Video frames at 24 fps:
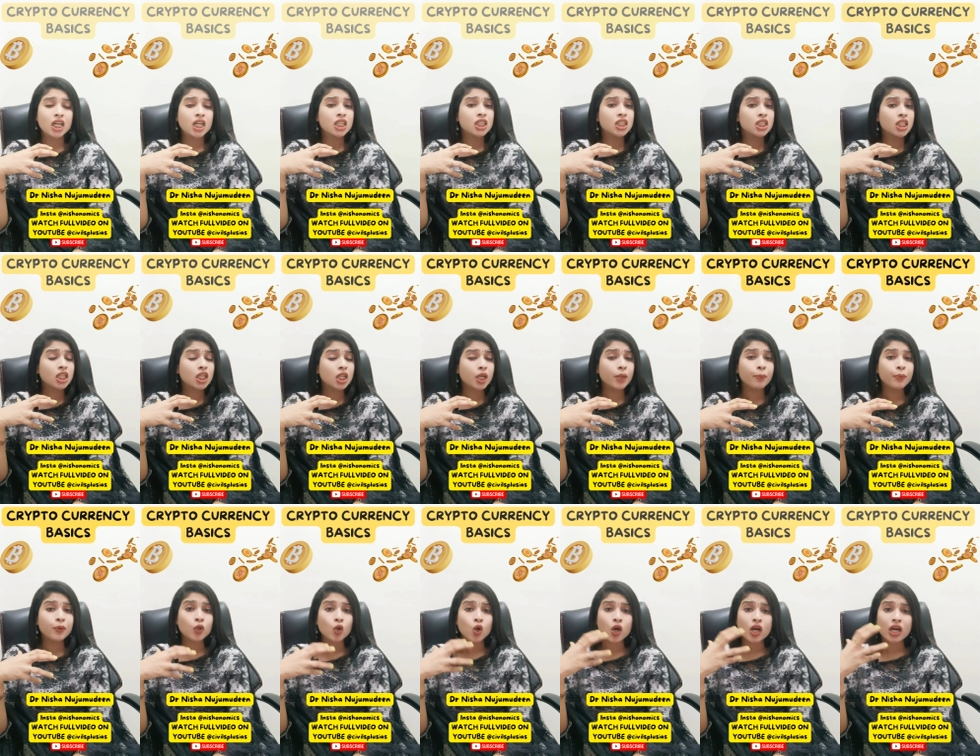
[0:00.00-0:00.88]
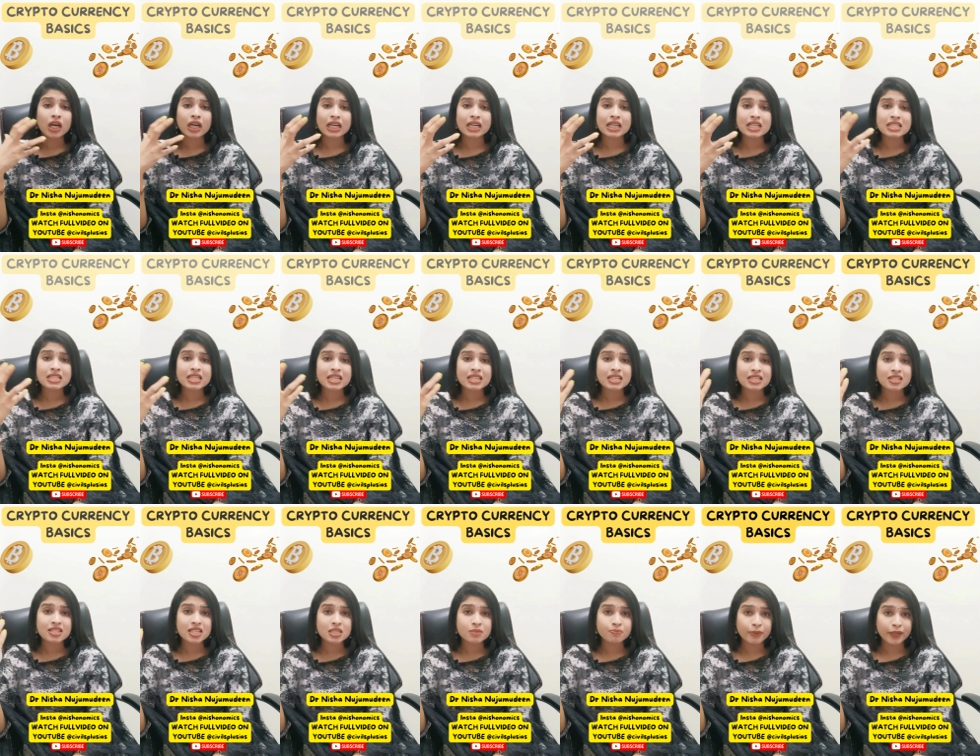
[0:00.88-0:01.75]
The cryptocurrency
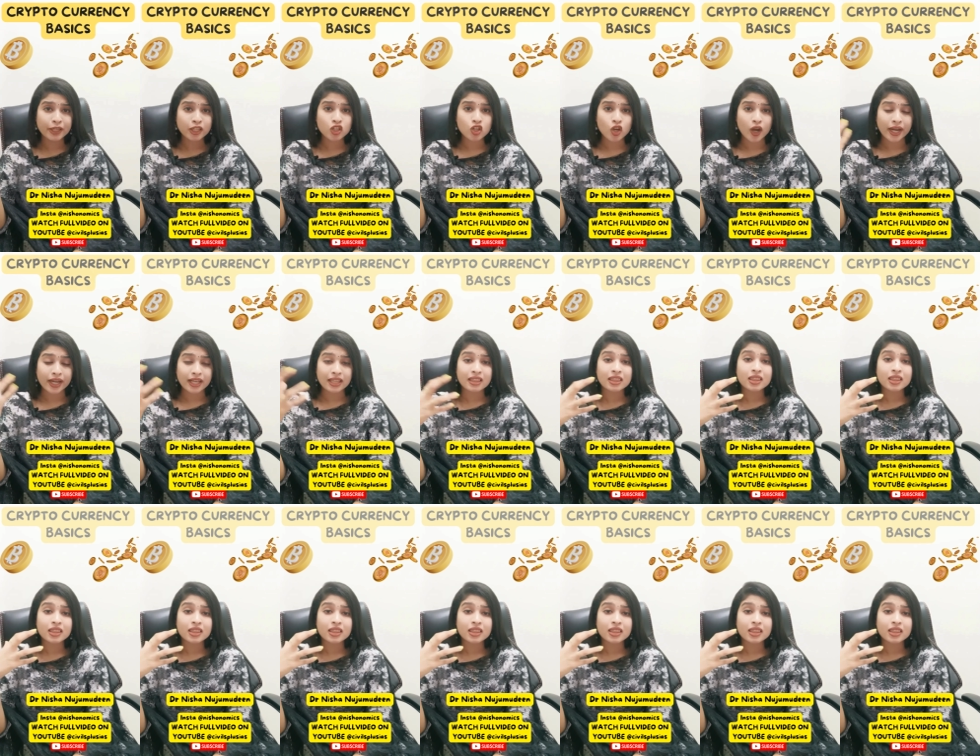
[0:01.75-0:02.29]
such as Bitcoin,